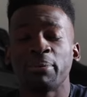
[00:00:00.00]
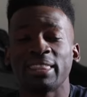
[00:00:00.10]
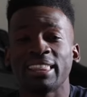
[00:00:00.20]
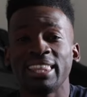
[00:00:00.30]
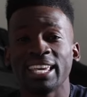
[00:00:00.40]
But
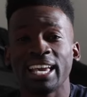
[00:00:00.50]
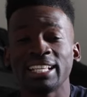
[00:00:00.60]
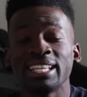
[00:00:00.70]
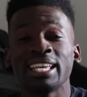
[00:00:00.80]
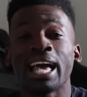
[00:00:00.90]
the thing
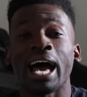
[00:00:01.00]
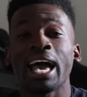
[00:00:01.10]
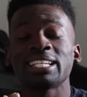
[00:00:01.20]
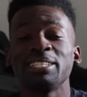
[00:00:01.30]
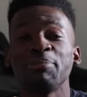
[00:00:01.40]
is, I
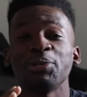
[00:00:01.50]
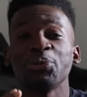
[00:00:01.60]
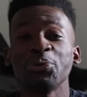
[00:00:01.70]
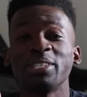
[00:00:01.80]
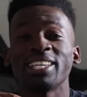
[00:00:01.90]
actually been
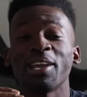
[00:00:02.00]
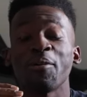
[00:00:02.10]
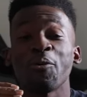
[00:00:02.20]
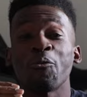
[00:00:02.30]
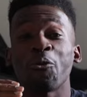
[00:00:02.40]
using it